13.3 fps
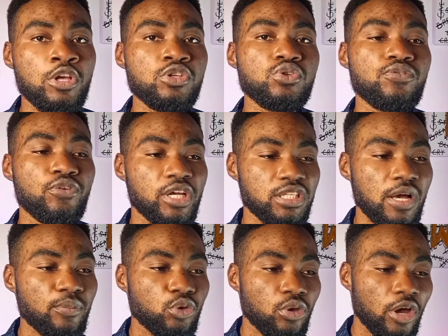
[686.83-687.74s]
So for
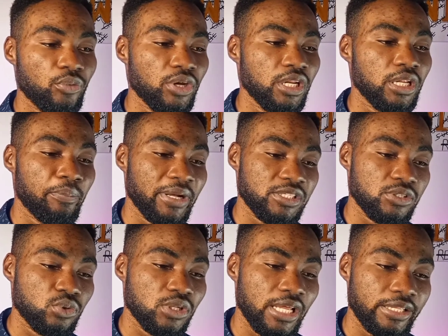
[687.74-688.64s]
example, you are reading a
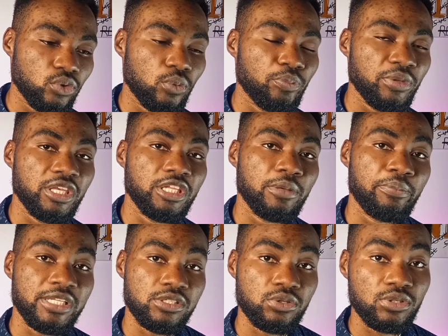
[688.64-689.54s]
particular topic in a
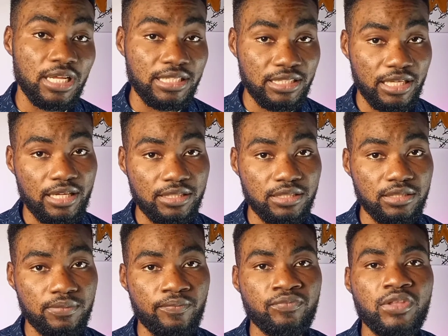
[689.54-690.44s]
particular
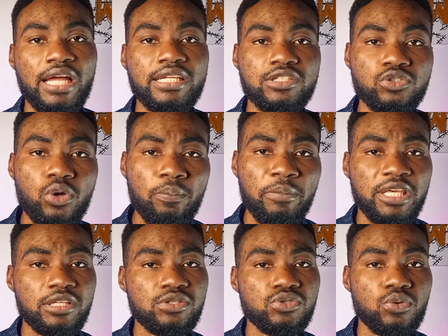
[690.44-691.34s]
text and it's not
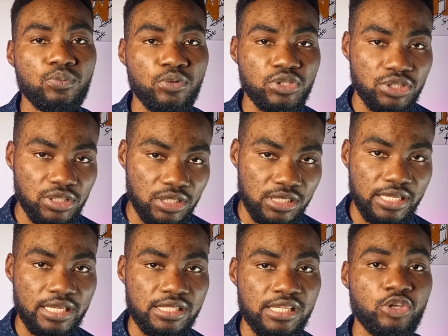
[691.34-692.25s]
making so much
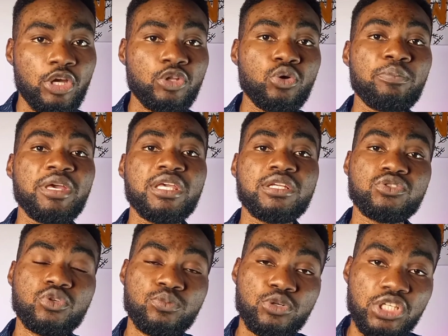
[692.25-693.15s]
sense and you are not making
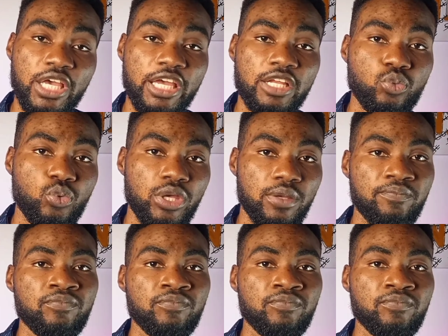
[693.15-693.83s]
so much headway.